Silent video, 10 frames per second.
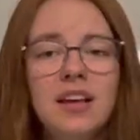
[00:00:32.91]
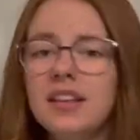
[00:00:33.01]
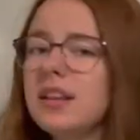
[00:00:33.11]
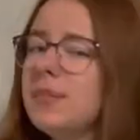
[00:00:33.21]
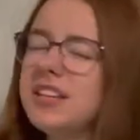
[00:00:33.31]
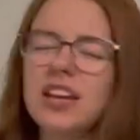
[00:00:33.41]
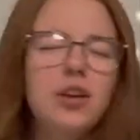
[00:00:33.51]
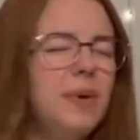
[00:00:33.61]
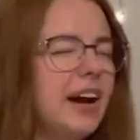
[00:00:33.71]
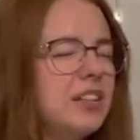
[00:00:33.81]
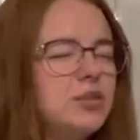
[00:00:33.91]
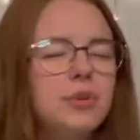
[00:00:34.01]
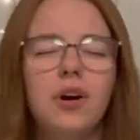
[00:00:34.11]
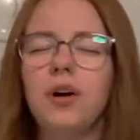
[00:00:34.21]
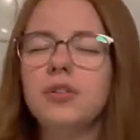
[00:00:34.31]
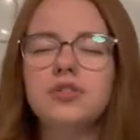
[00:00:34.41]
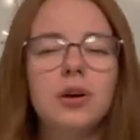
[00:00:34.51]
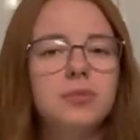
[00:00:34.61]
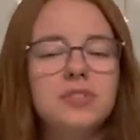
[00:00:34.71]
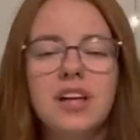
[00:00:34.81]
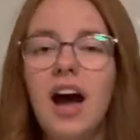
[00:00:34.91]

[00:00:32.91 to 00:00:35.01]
Let me take you back to when all the troubles that